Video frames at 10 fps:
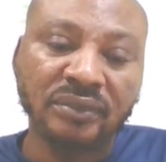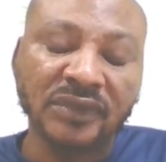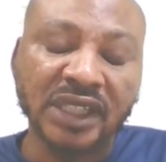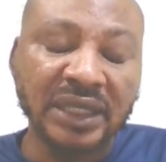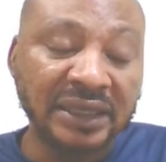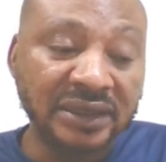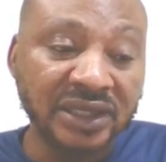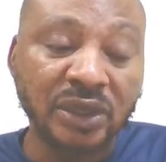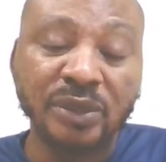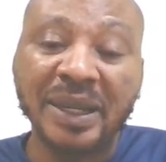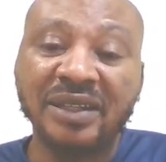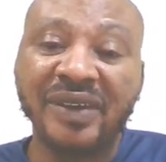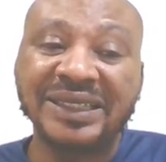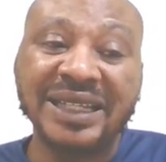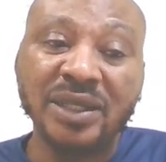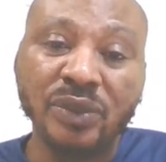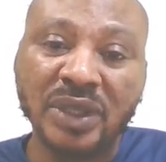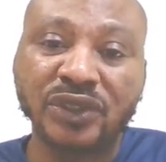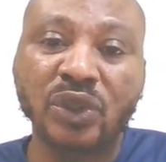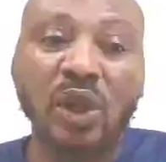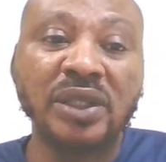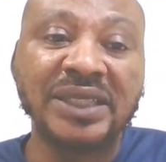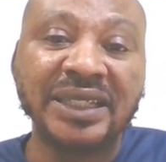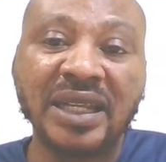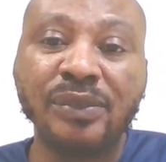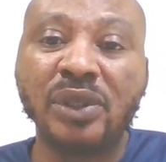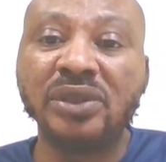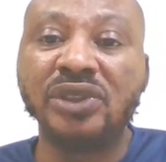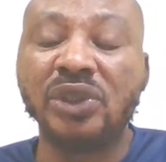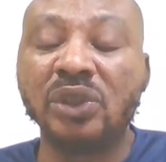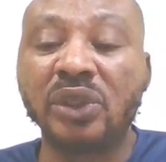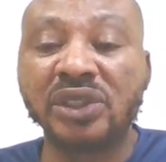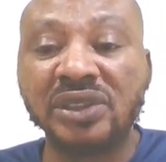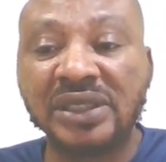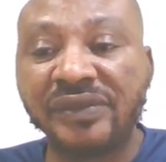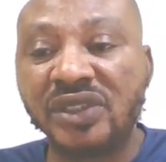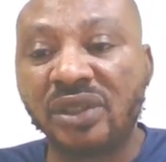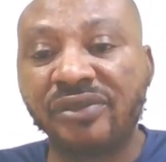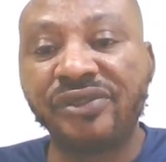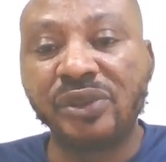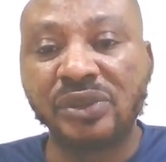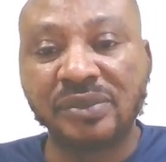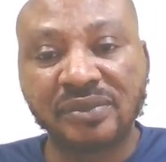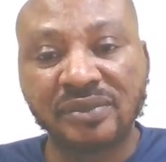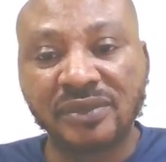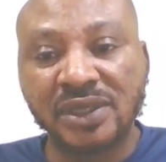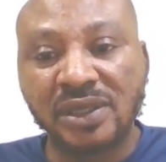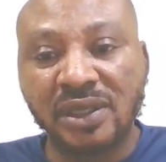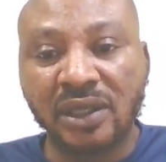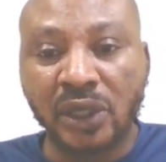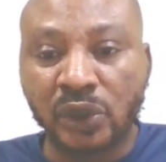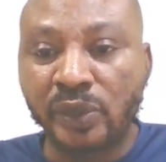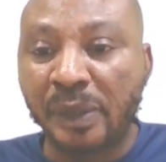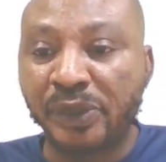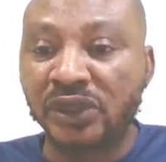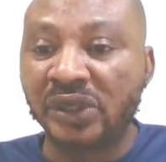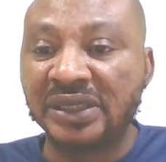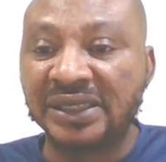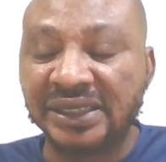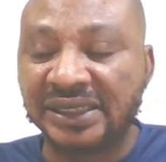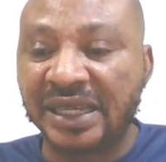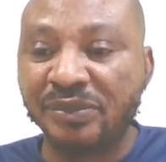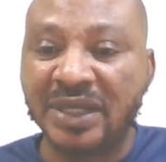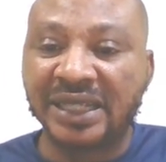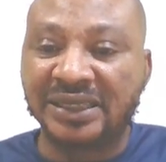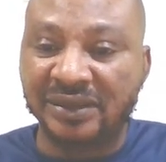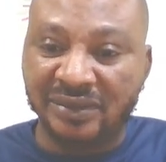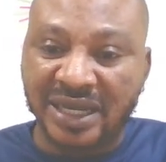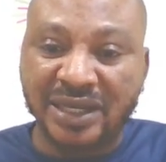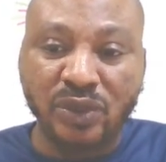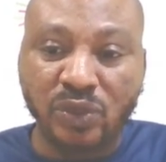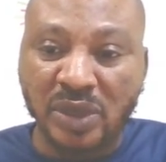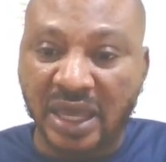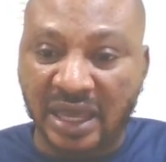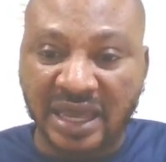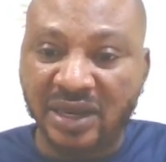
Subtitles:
You can trace your mobile device anywhere. So always enable all this geolocation service on your phone. Global positioning system, as anywhere